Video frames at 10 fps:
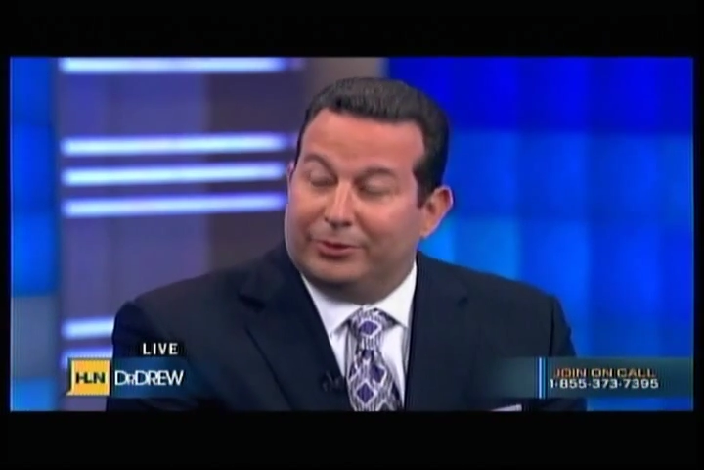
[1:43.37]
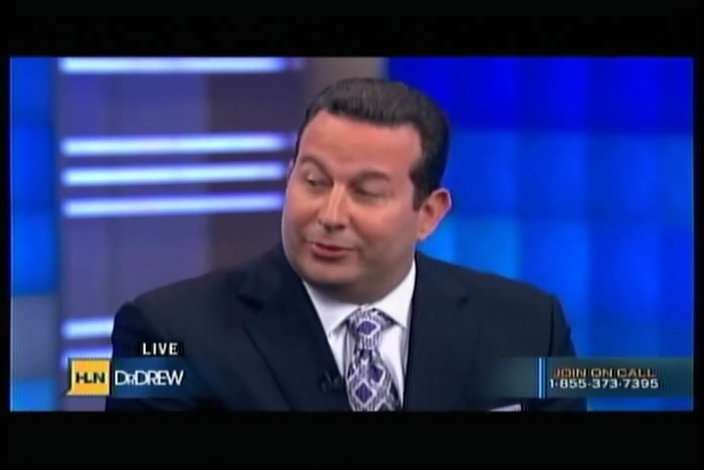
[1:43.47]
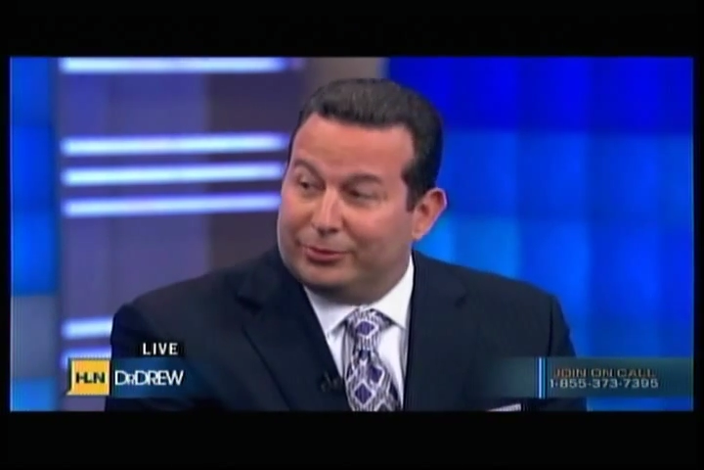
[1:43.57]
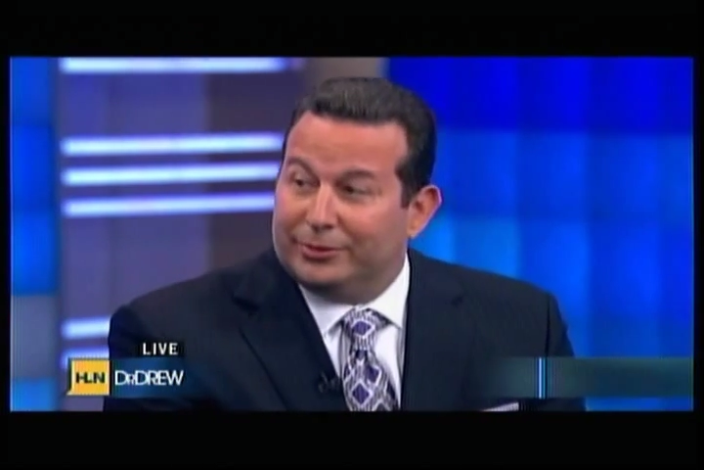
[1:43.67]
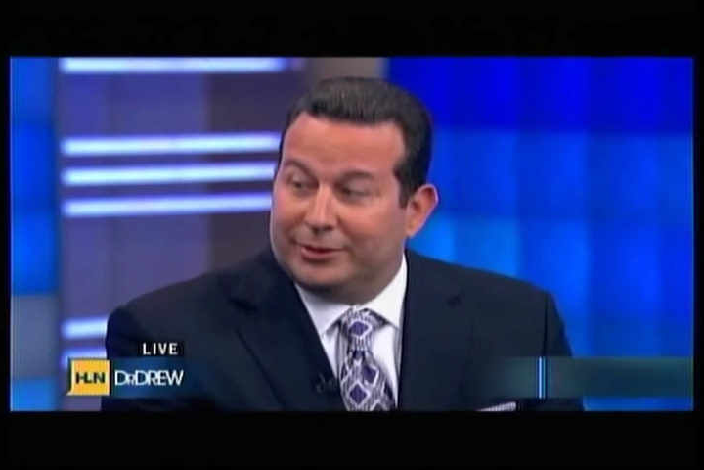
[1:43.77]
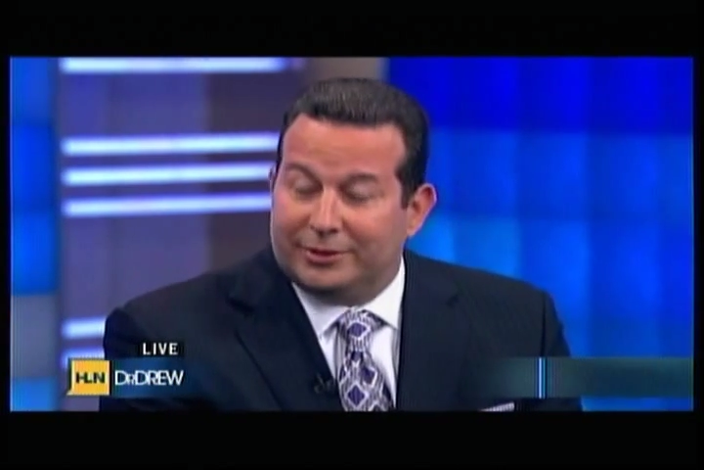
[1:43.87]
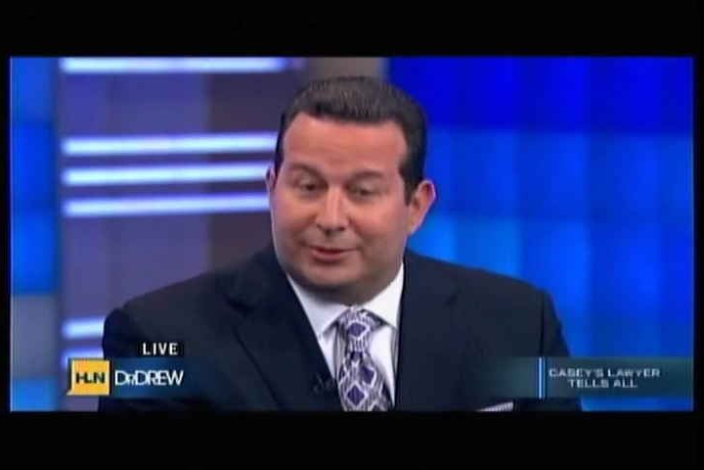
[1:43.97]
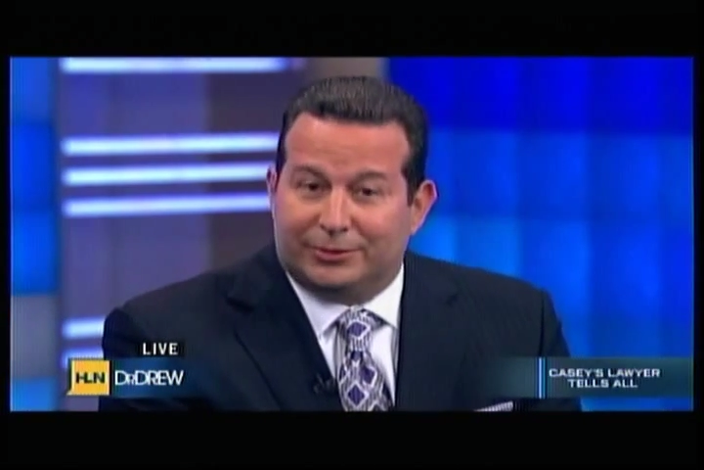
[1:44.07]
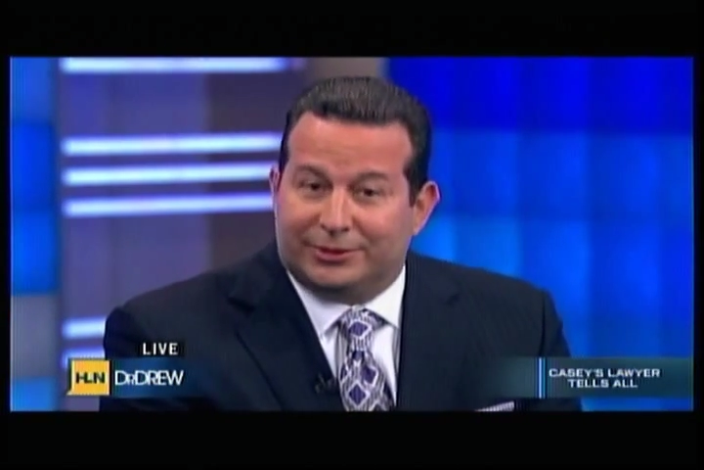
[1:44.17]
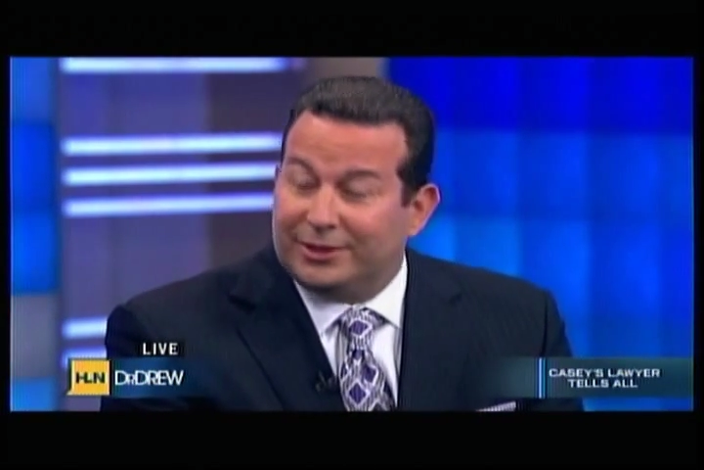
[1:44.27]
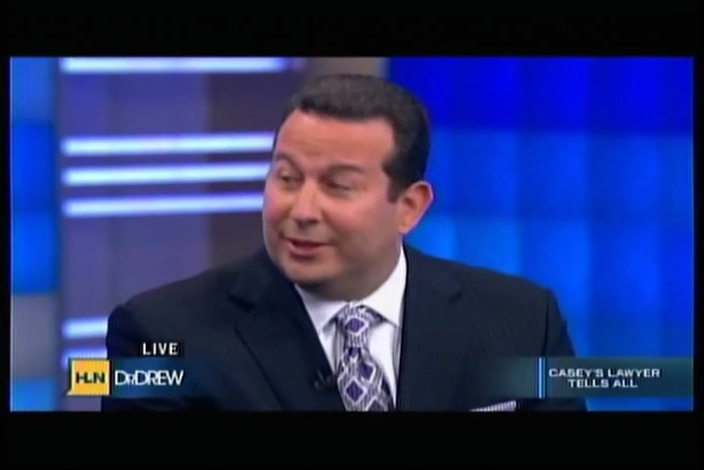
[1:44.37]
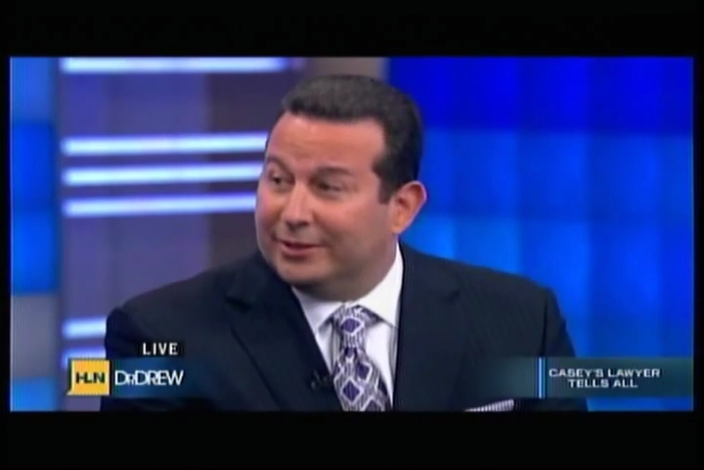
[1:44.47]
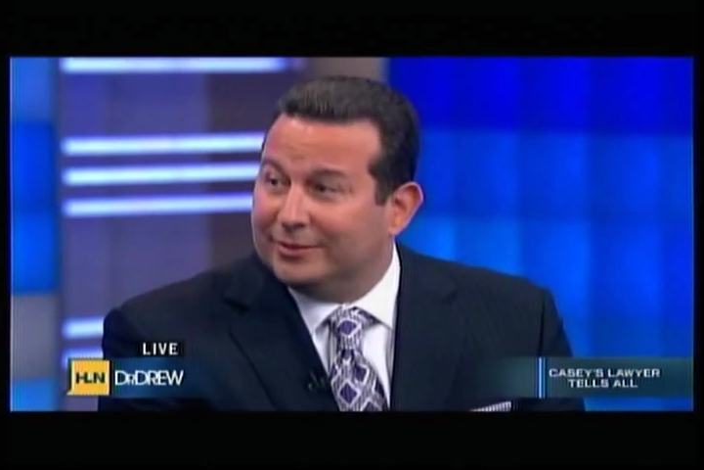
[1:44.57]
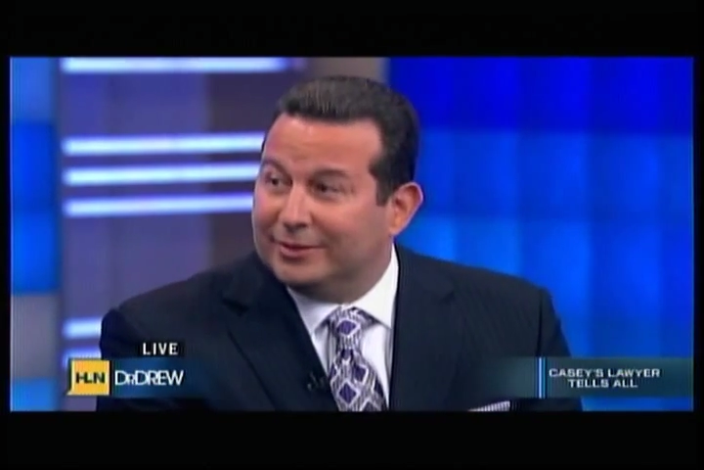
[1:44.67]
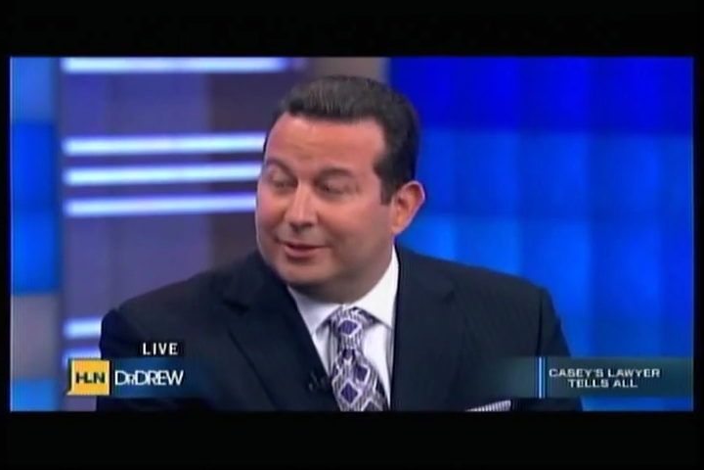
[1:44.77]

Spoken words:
birth to a son